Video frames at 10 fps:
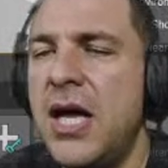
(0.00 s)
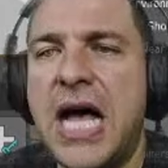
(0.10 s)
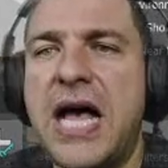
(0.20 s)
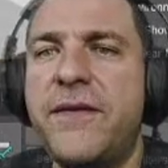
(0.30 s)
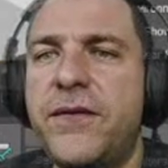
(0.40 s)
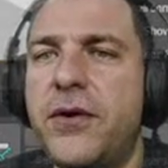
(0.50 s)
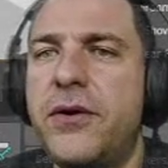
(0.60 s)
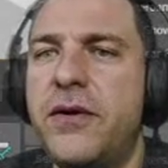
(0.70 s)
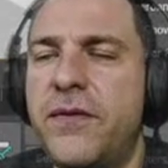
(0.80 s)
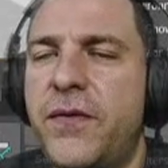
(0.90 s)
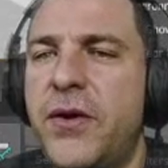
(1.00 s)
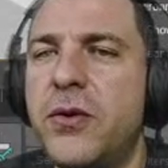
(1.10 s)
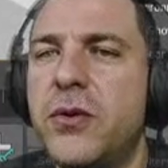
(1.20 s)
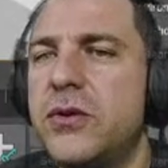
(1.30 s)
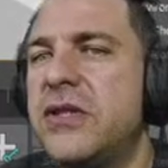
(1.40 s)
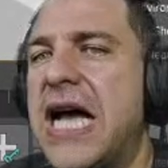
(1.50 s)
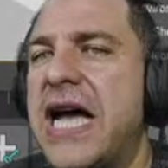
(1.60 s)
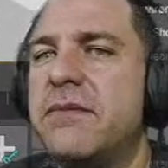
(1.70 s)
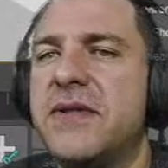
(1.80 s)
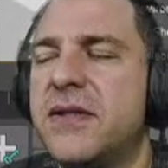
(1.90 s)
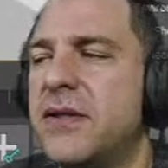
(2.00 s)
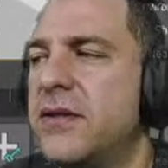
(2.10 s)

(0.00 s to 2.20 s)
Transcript: after a few times